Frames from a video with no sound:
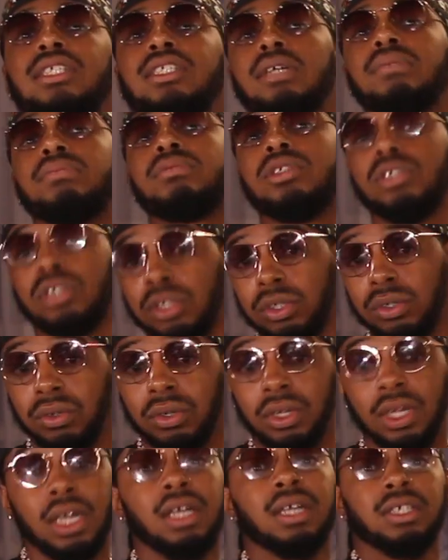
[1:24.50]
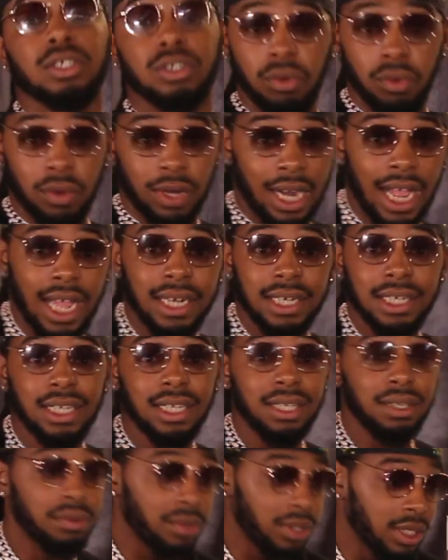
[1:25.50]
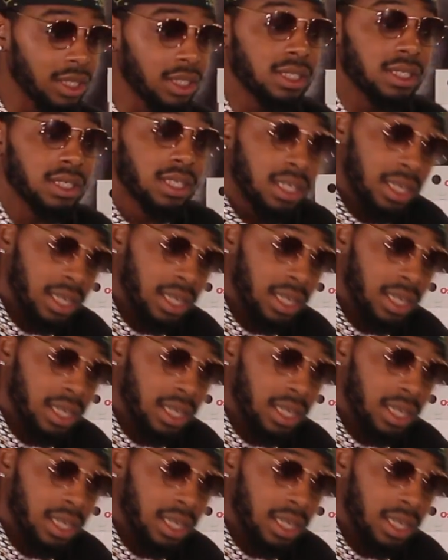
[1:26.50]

something new. So what I did was